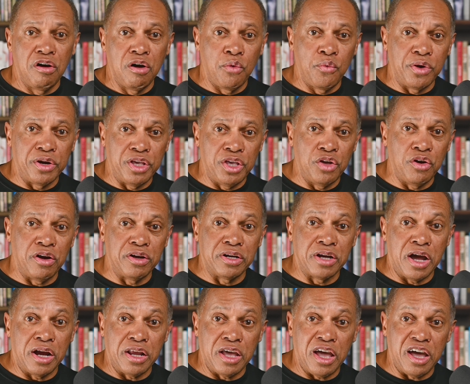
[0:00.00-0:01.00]
are what he ought
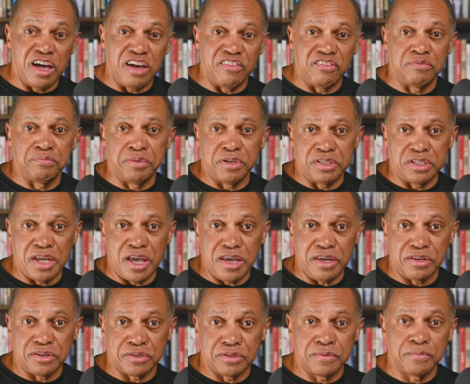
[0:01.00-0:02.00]
not have, but
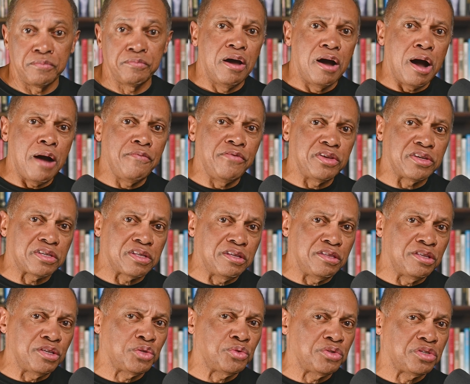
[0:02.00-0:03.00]
takes." Obviously,
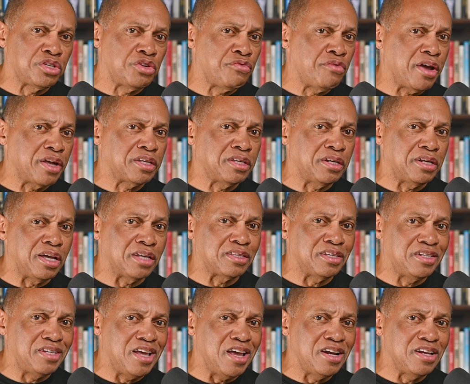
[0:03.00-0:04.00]
this was directed at
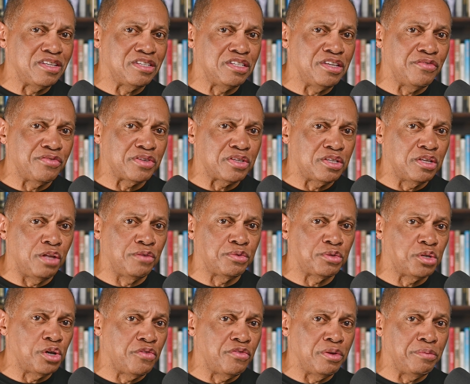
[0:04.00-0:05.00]
the tendency for
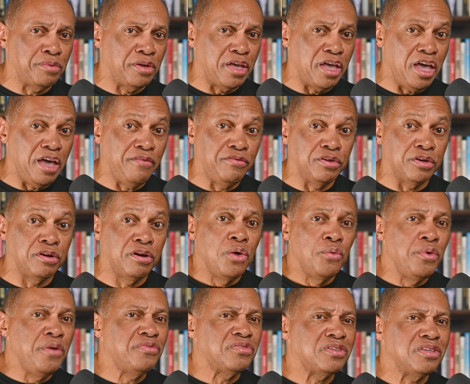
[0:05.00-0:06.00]
self-serving behavior.
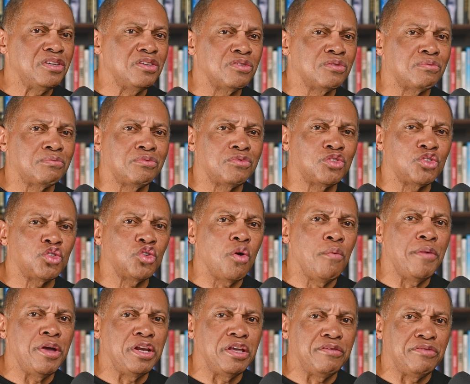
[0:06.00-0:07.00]
We've seen so
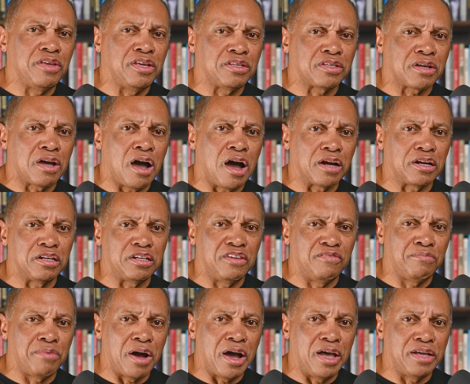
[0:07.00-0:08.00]
many of these
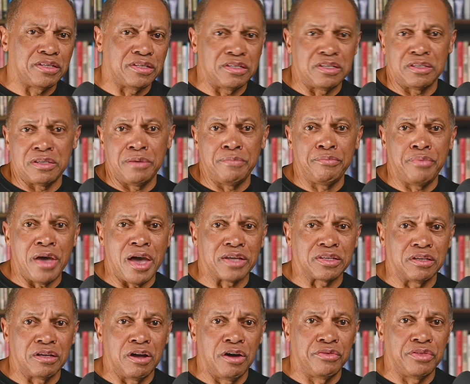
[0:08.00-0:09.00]
cognitive biases
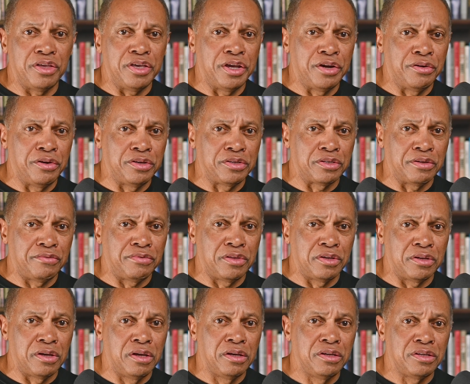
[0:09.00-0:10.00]
impacting other areas of
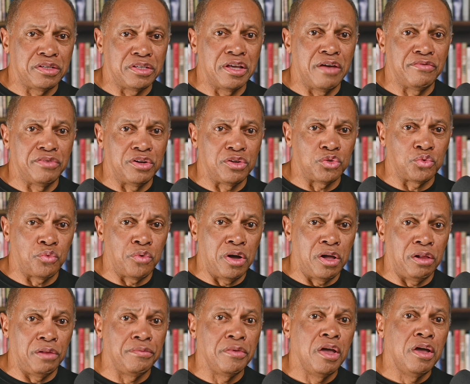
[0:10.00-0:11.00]
the 7 as
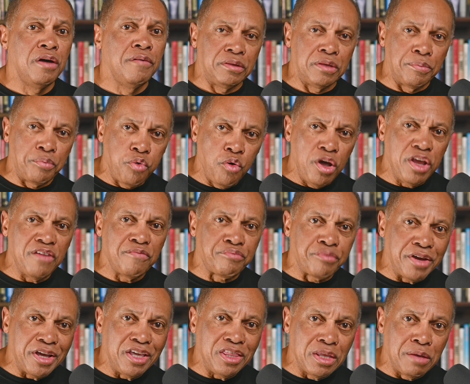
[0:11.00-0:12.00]
well. The point of
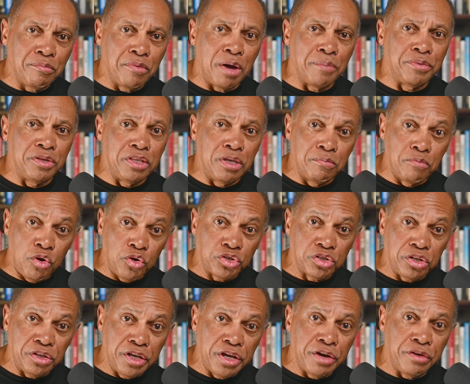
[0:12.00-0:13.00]
bringing them up in the
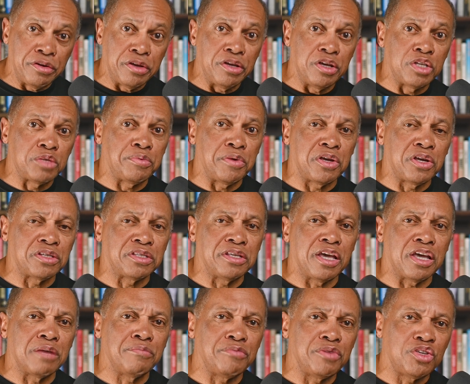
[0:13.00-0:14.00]
emotional area is because they
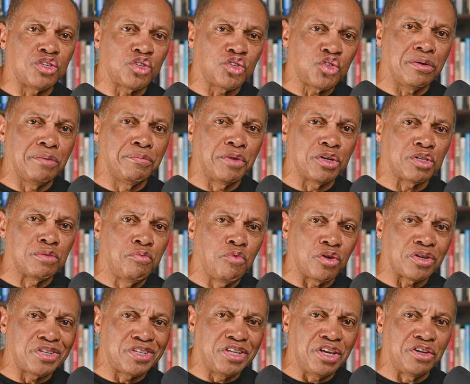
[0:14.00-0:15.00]
can be much
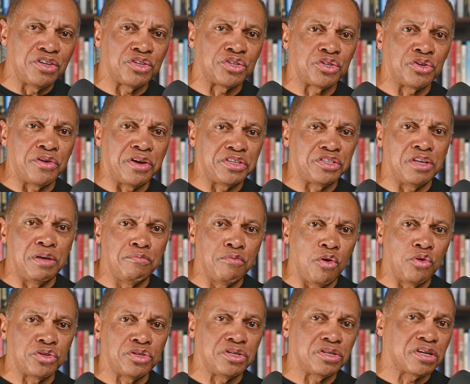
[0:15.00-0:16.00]
more sinister, as the
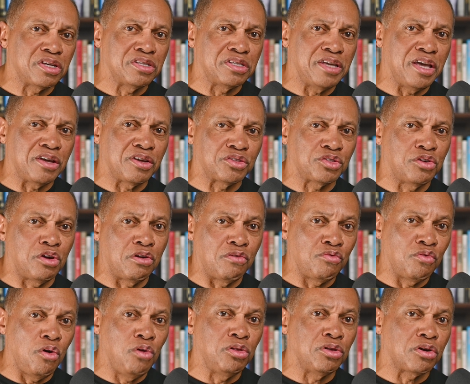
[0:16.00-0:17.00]
emotions can take us on a
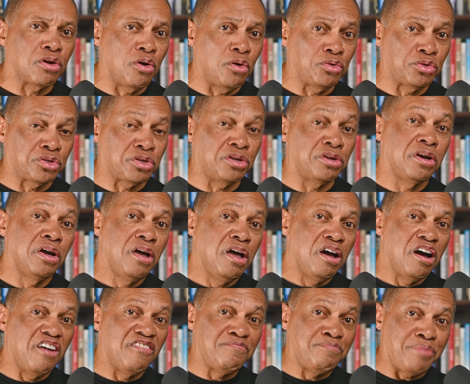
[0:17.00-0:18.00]
roller coaster
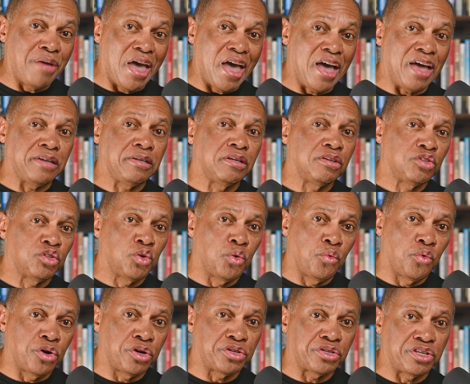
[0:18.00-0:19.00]
of bad to
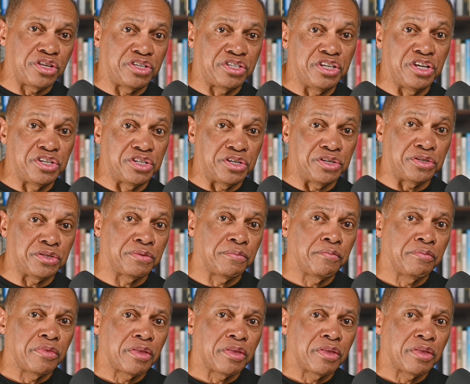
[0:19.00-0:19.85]
worse decisions.